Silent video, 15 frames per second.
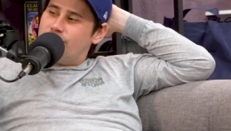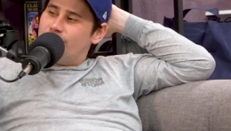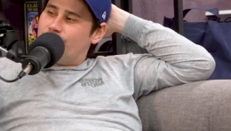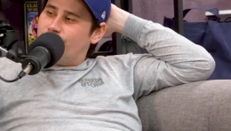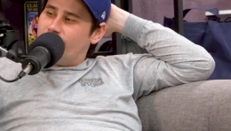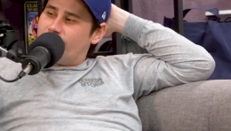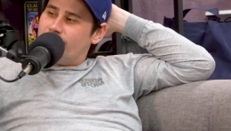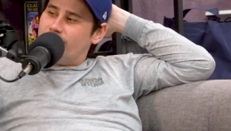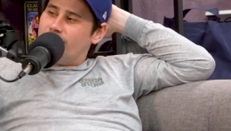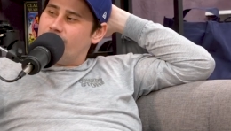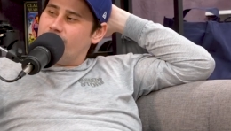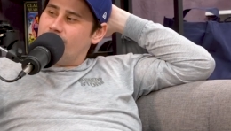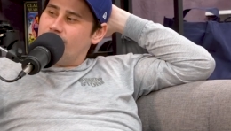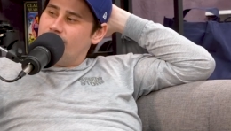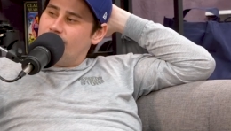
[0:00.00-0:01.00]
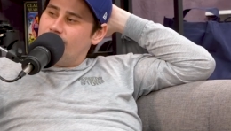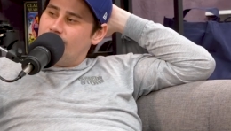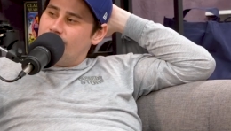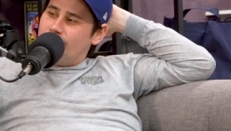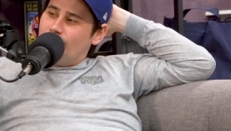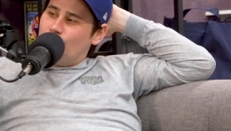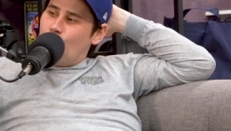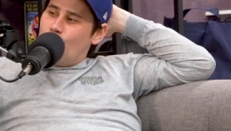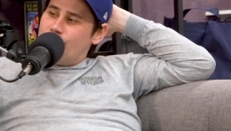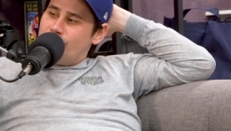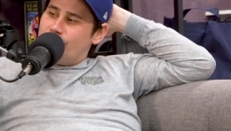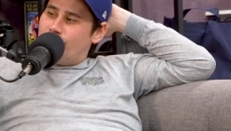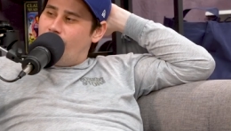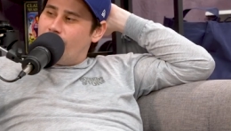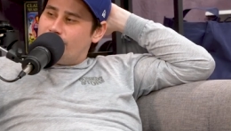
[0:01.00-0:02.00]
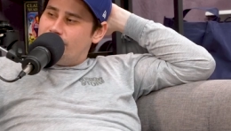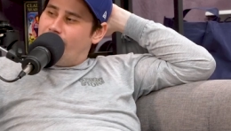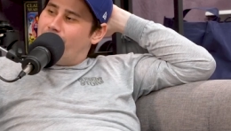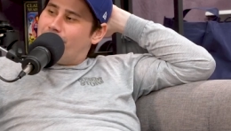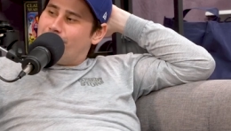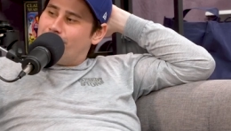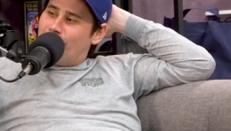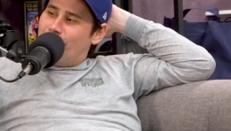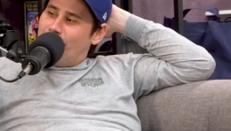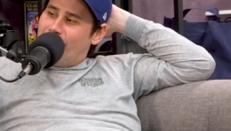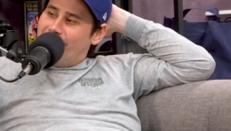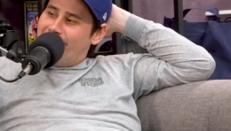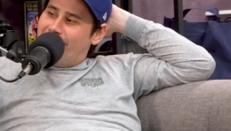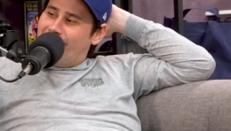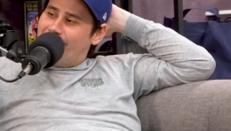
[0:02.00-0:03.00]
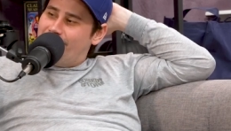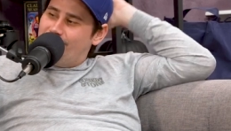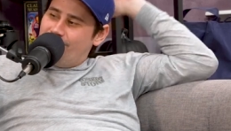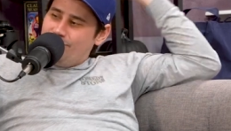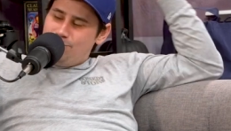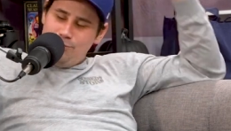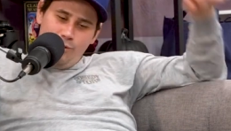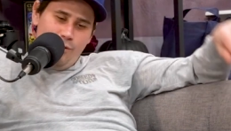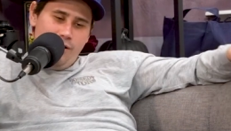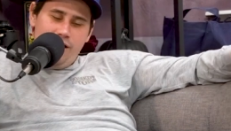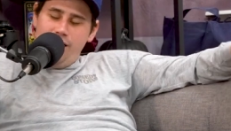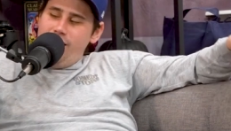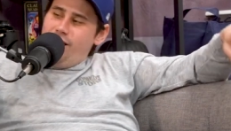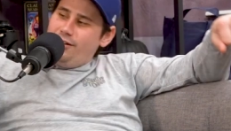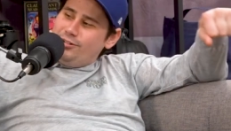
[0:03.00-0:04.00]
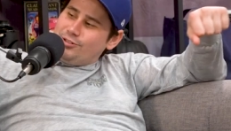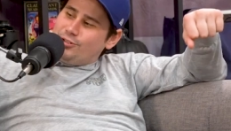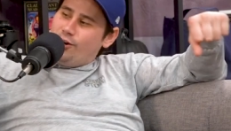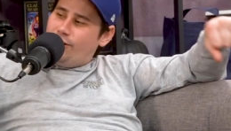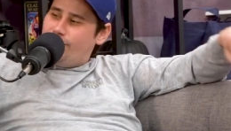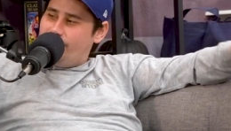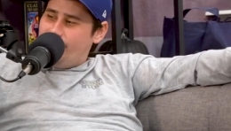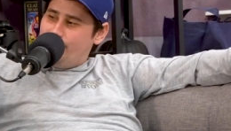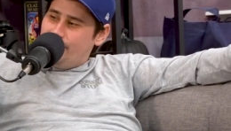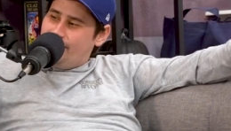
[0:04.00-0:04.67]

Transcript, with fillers: and fucking Lords of Dogtown it the whole way down, dude. Just wah, just carve it up on